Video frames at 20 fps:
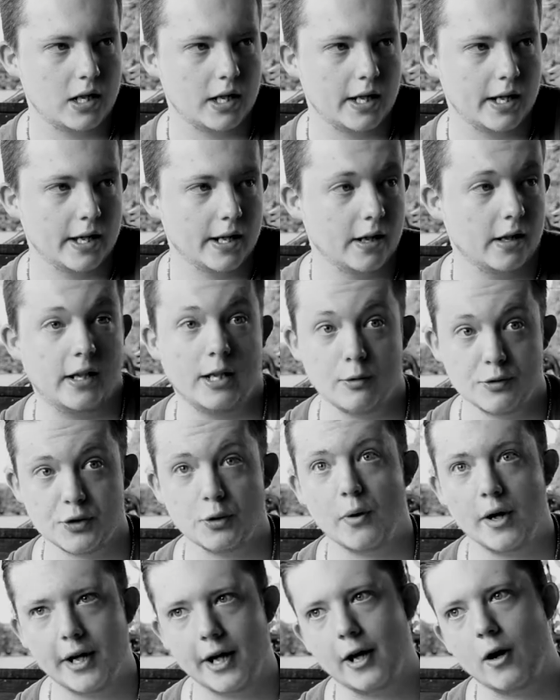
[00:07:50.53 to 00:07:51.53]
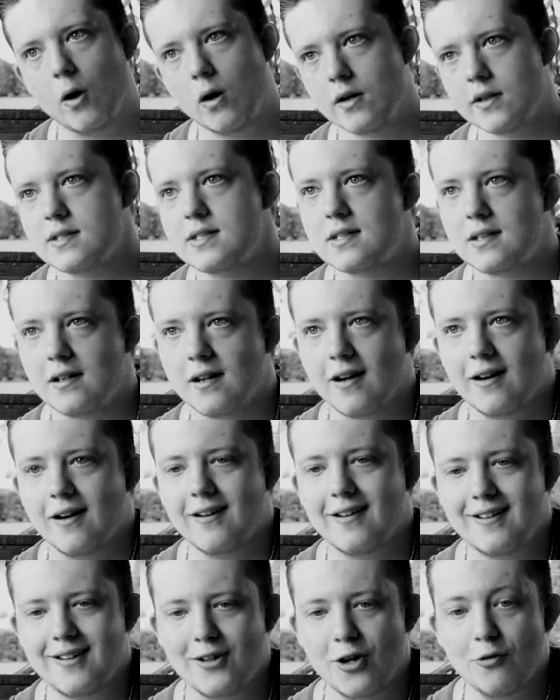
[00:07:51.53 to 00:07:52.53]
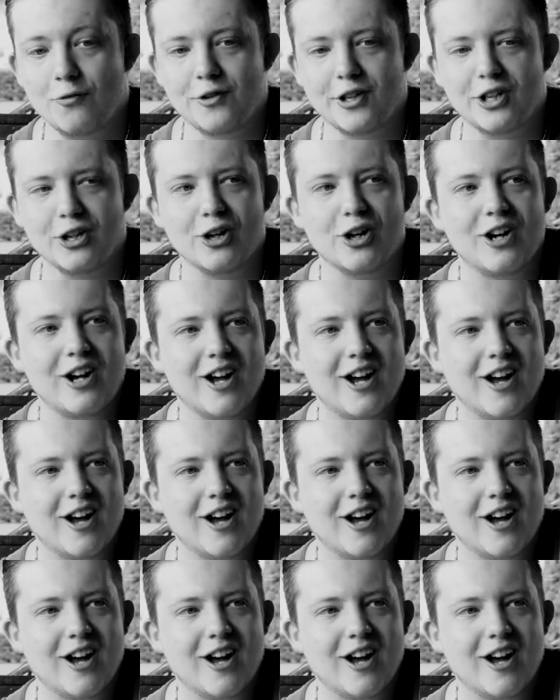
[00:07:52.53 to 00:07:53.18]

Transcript: and he was a reggae artist, go figure.